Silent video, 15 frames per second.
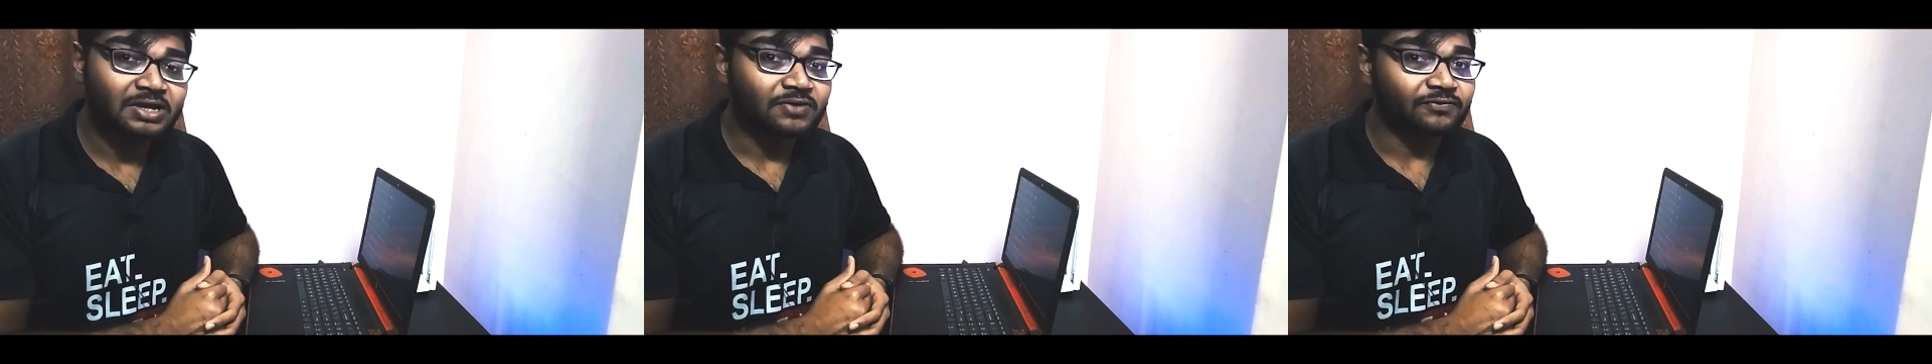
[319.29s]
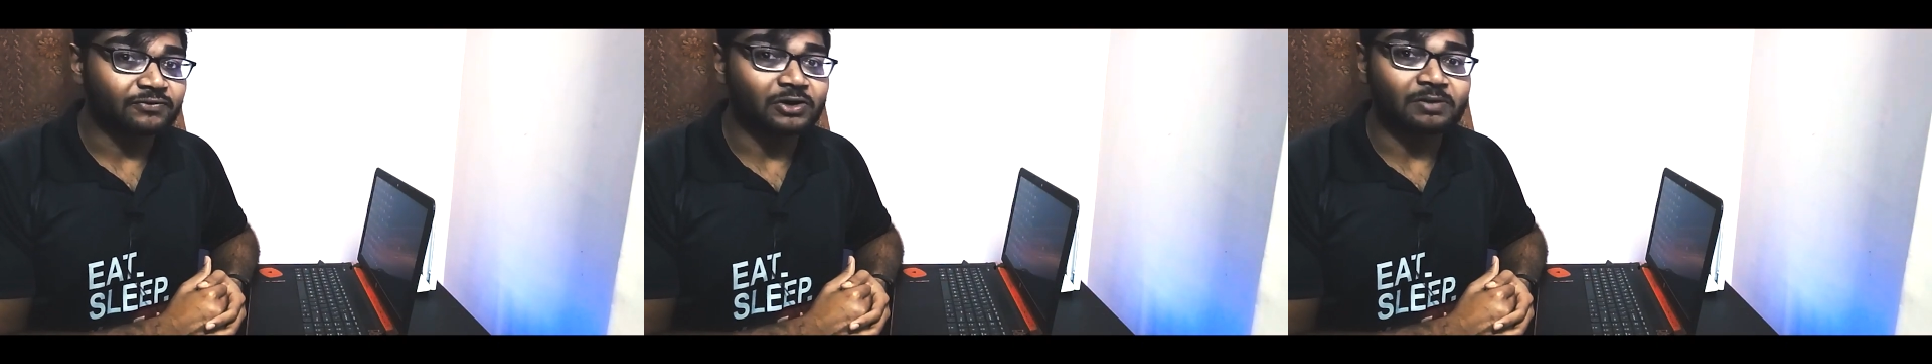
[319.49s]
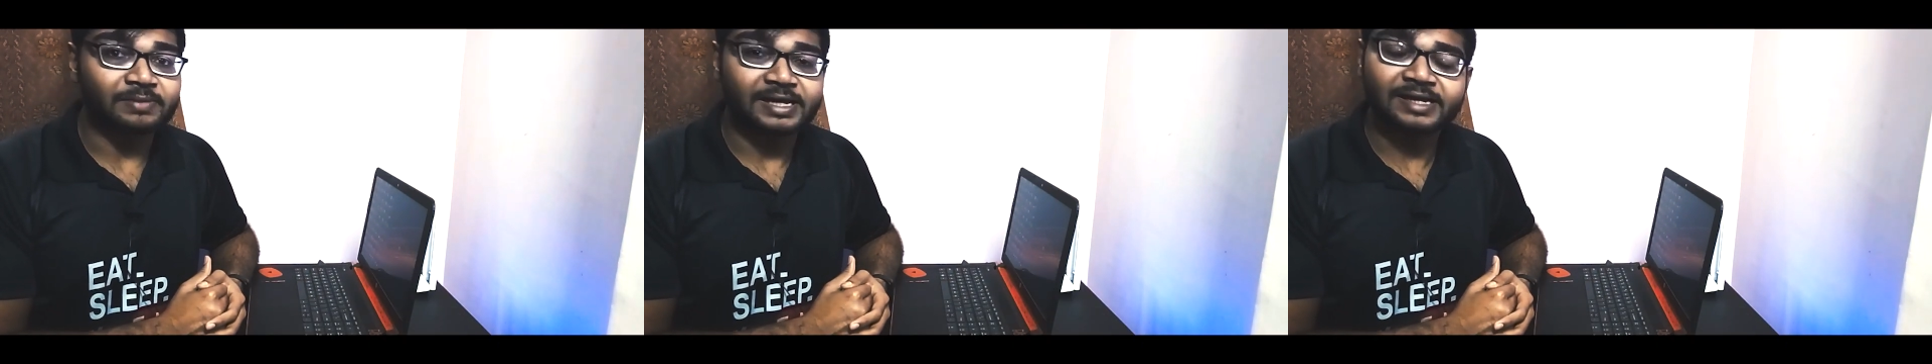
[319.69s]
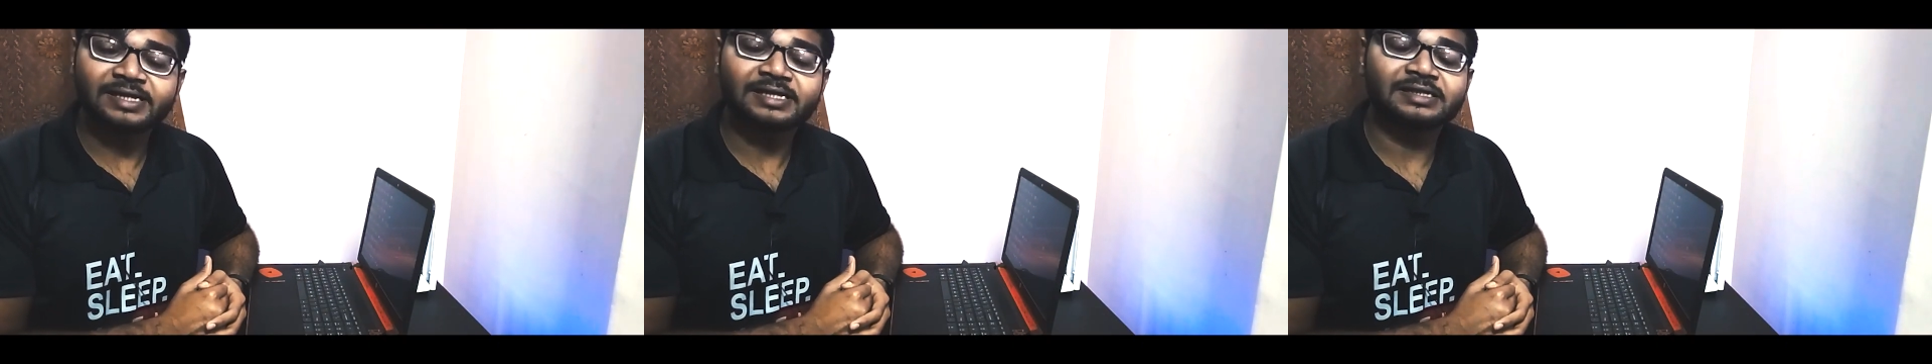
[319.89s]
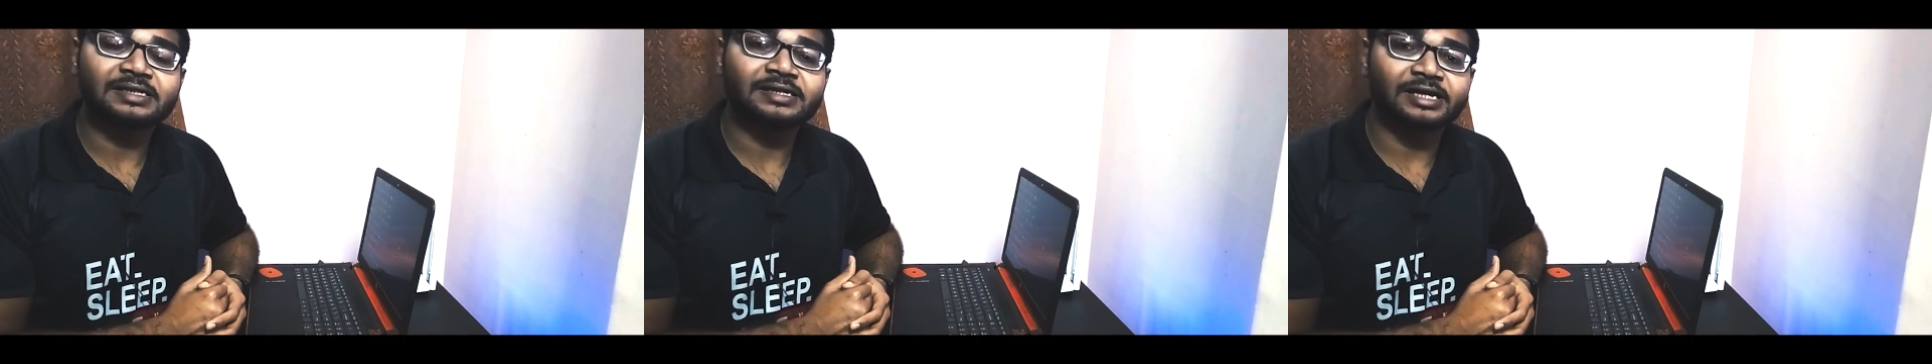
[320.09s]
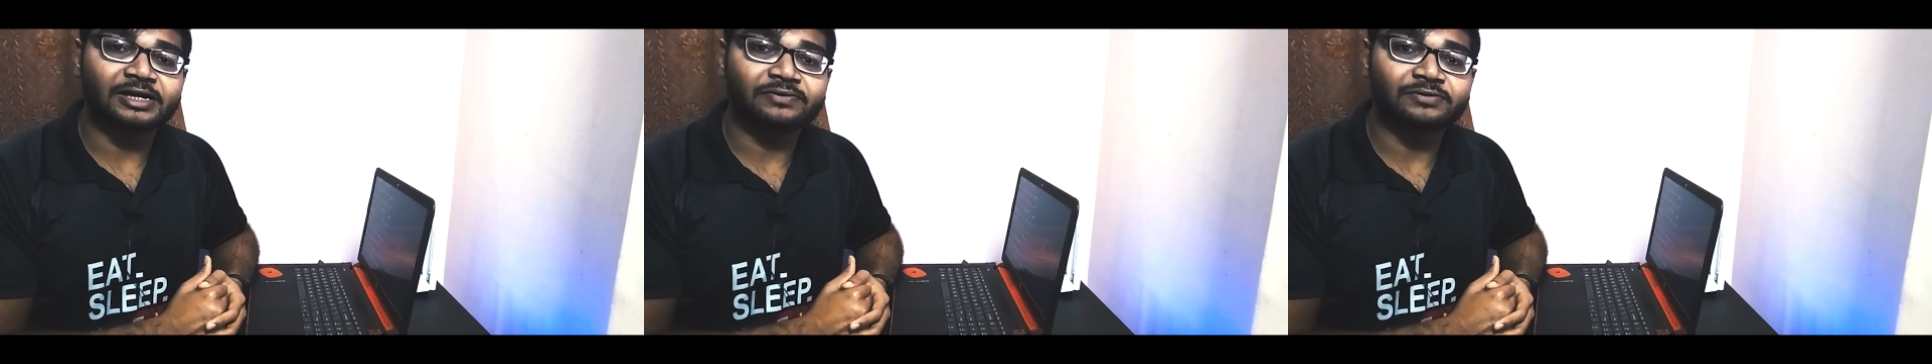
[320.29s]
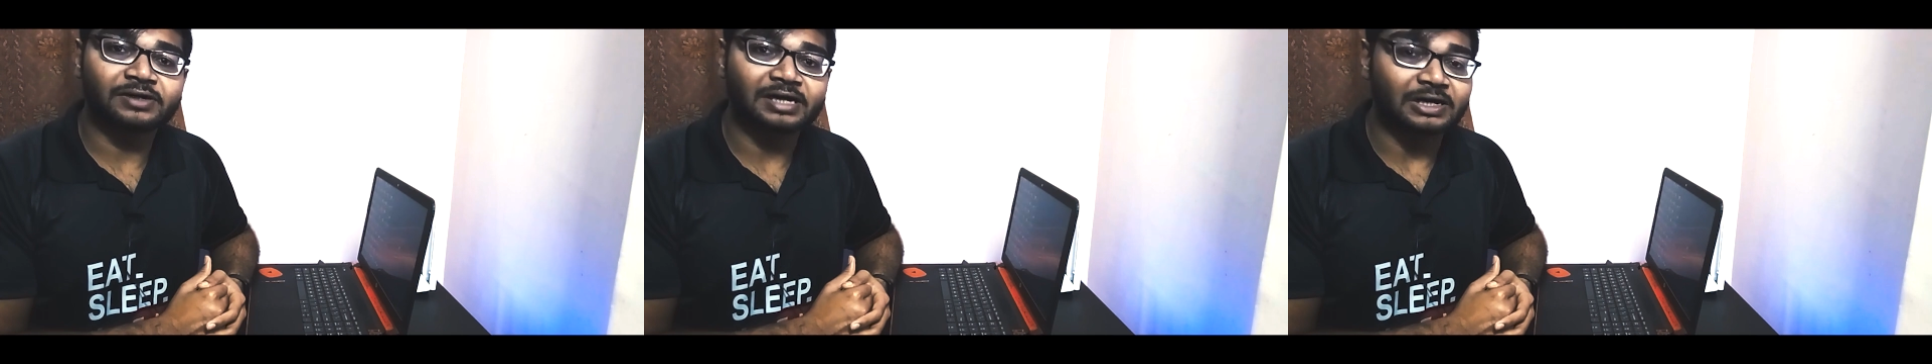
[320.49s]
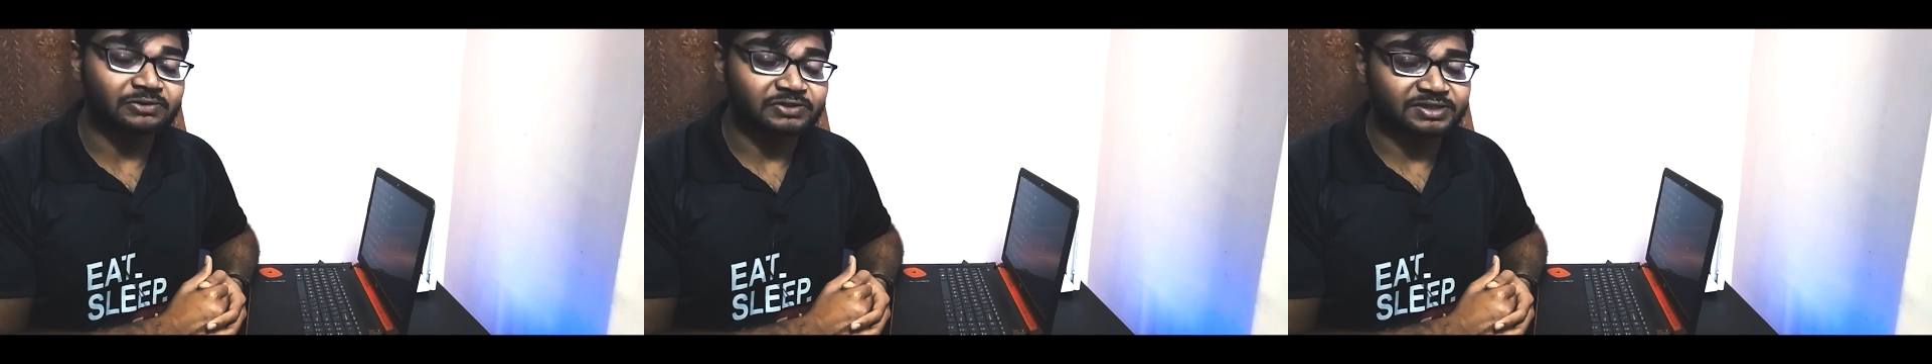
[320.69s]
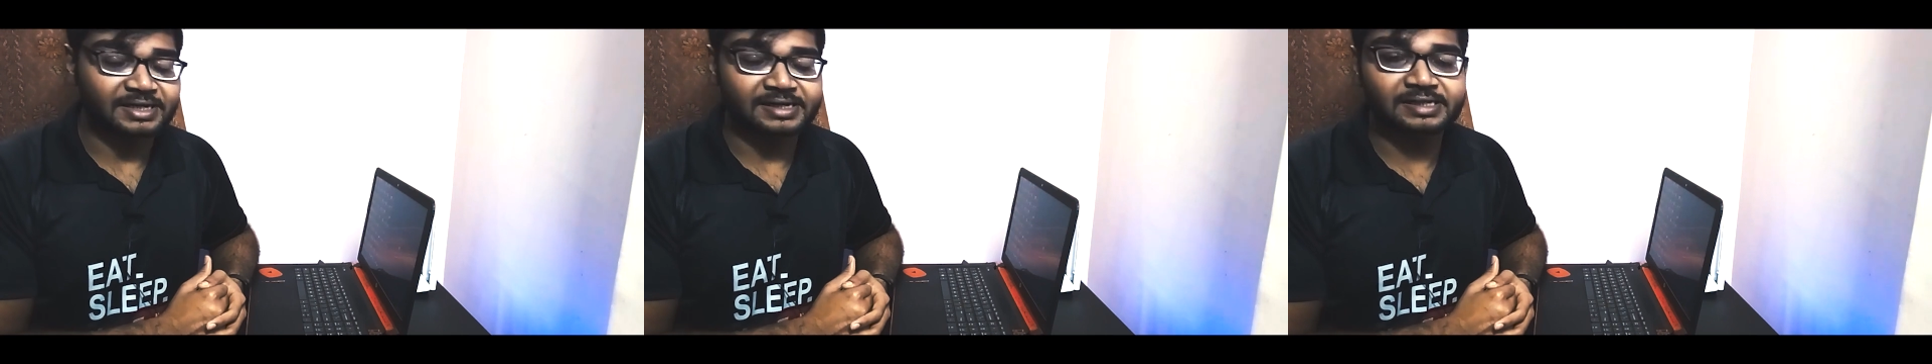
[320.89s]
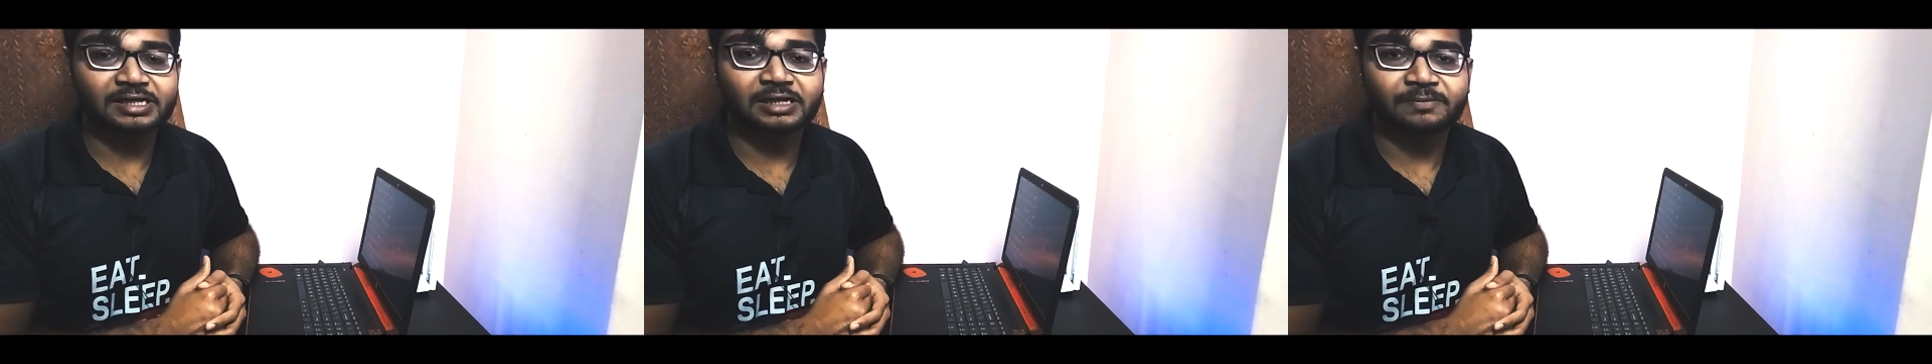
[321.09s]
from any other network outside
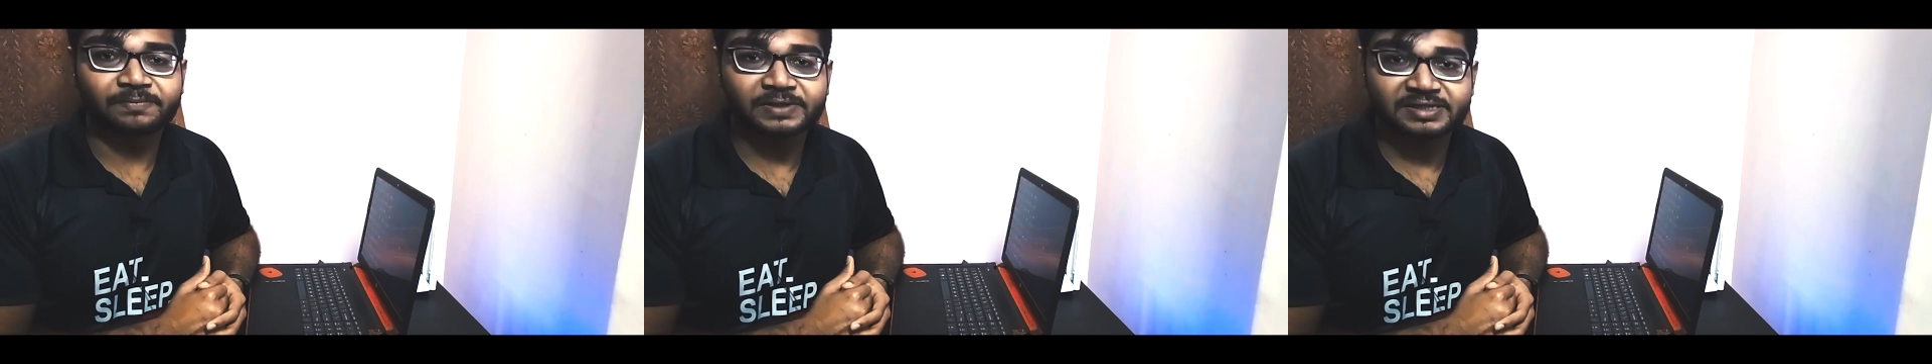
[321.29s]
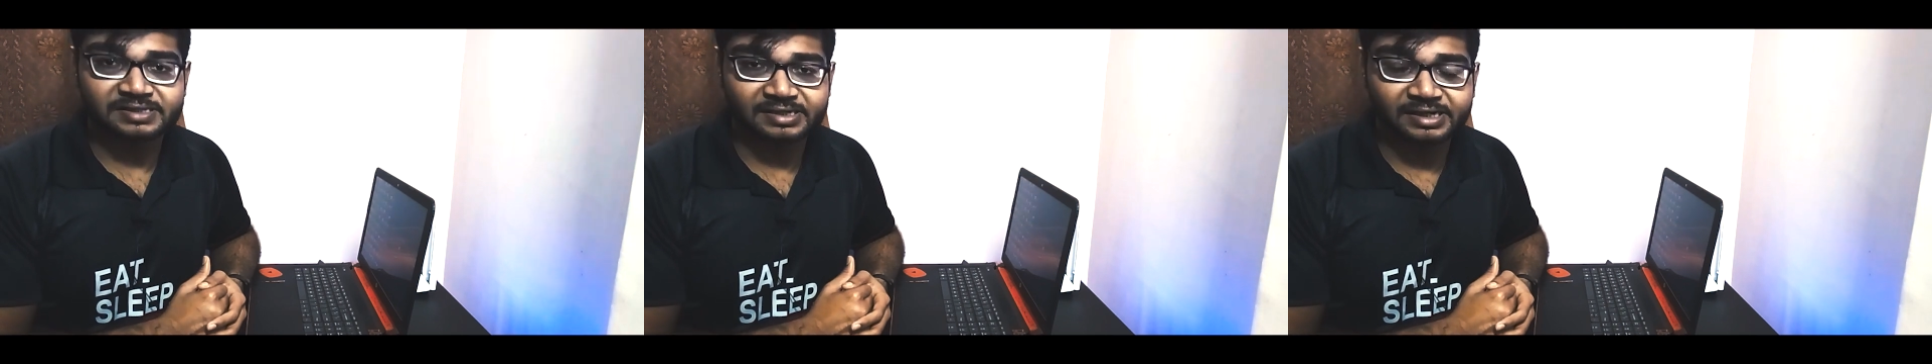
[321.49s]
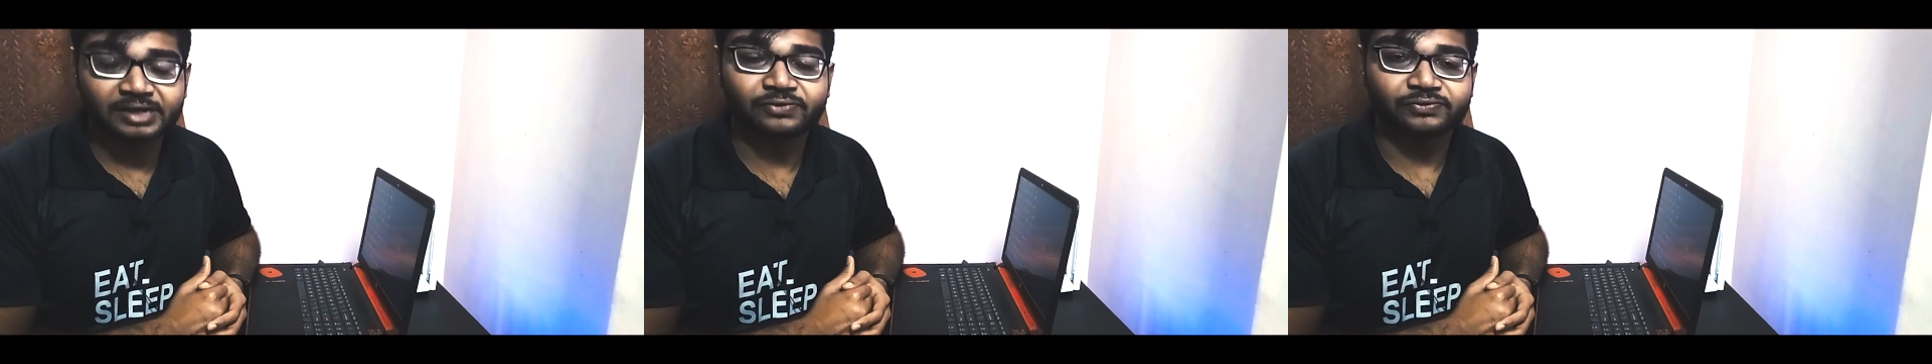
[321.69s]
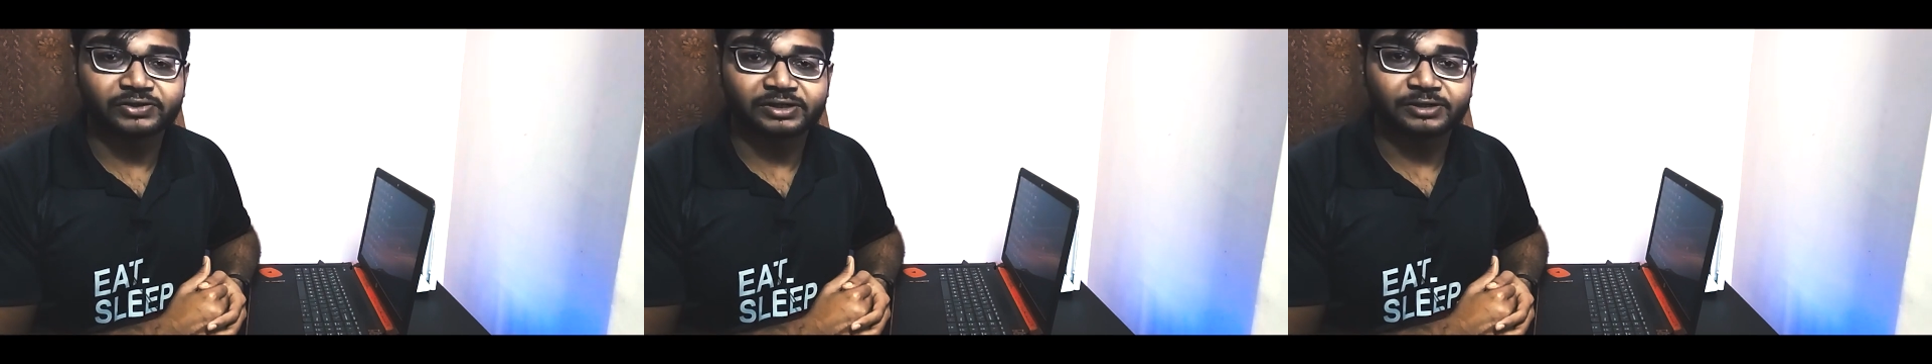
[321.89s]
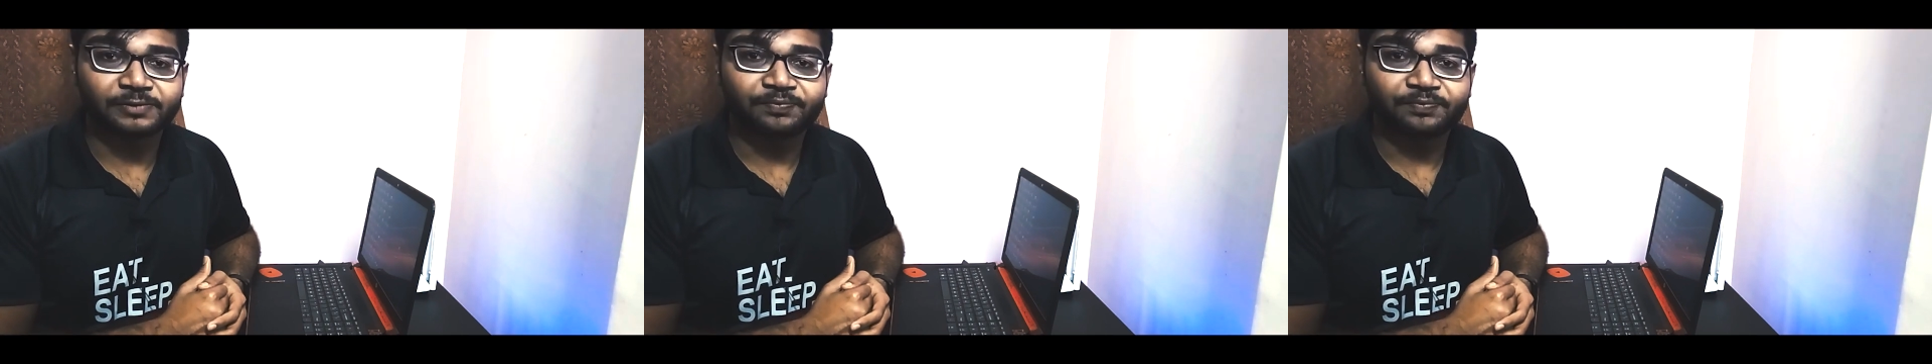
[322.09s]
the company's network.